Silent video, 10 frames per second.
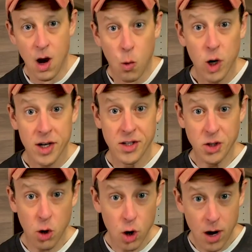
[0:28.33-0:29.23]
We're going to
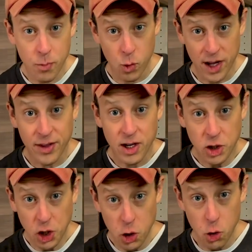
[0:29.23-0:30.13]
start off with
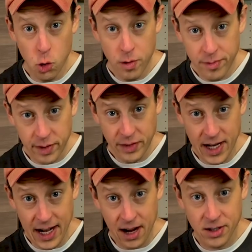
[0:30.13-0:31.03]
two
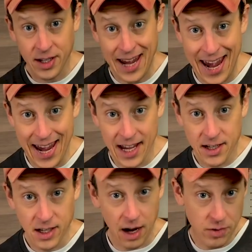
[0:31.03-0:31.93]
15-ounce
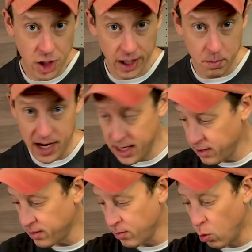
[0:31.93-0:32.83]
cans of
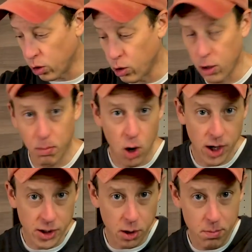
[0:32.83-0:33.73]
chickpeas, or
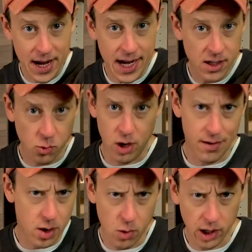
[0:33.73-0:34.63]
garbanzo beans,
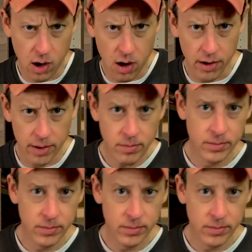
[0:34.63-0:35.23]
whatever you want to call them.